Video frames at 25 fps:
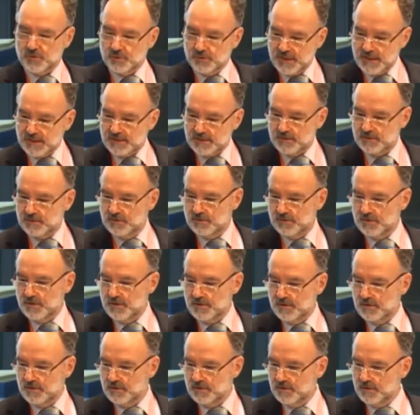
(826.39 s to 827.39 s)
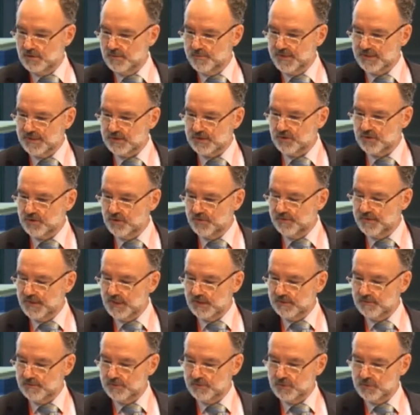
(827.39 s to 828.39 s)
So that's the message
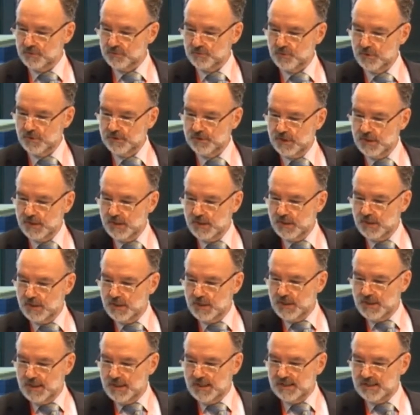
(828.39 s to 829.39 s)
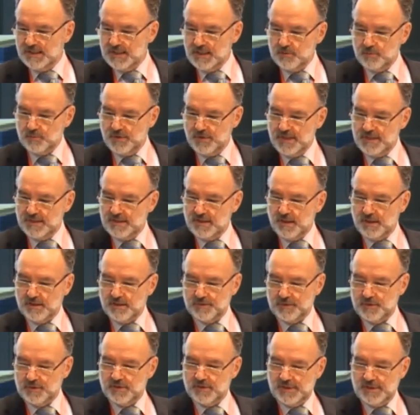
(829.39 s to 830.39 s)
of that first one. And then we
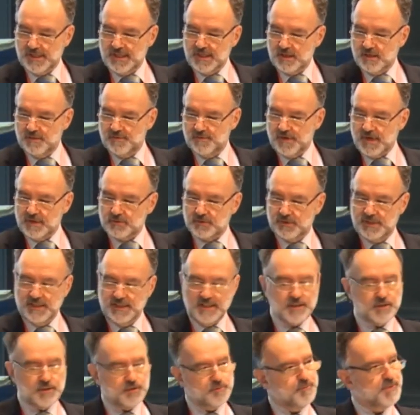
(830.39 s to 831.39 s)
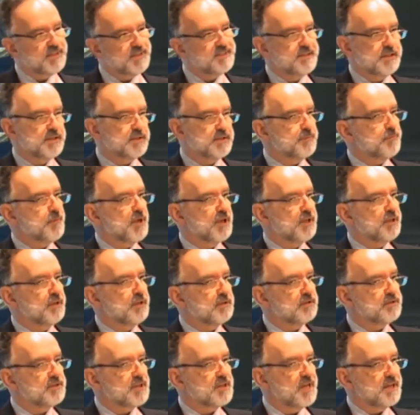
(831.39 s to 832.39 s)
often think of outdated business
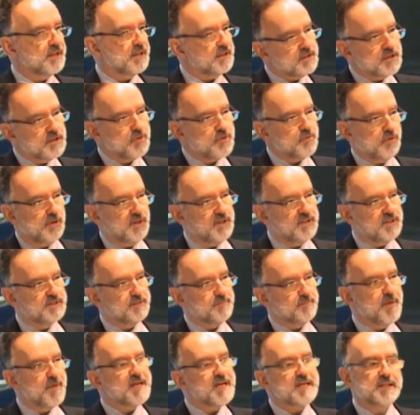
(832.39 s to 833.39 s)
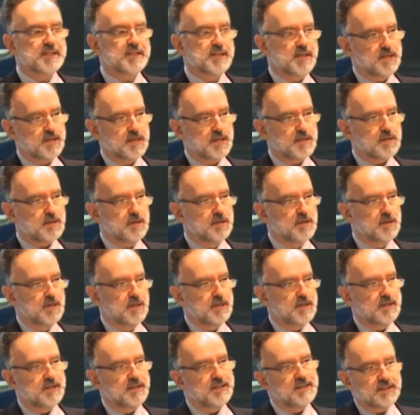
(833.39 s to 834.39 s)
models like, no, it's my data
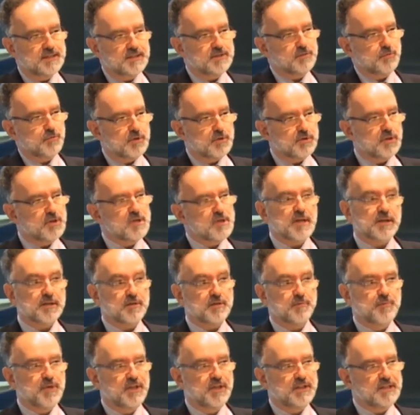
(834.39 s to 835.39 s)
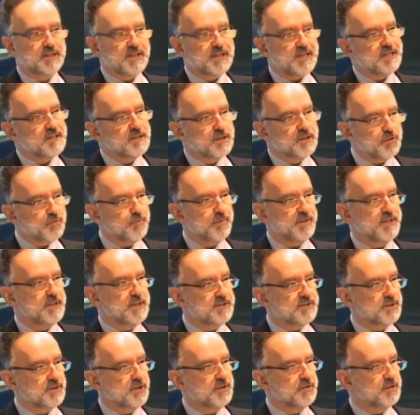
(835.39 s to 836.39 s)
and it's worth a lot of money and
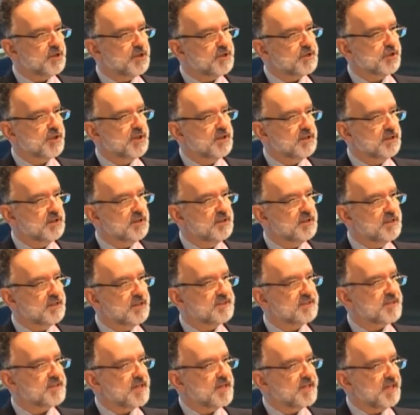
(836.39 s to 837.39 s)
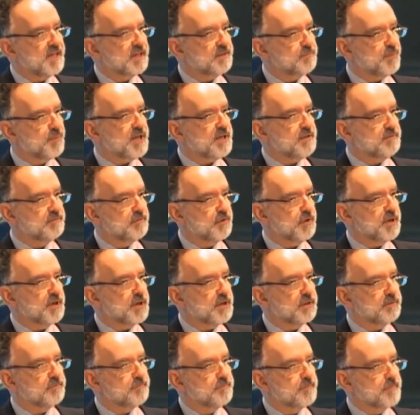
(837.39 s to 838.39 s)
nobody's going to touch it unless I get paid
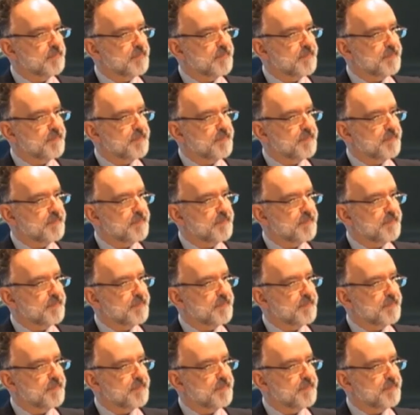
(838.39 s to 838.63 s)
for it.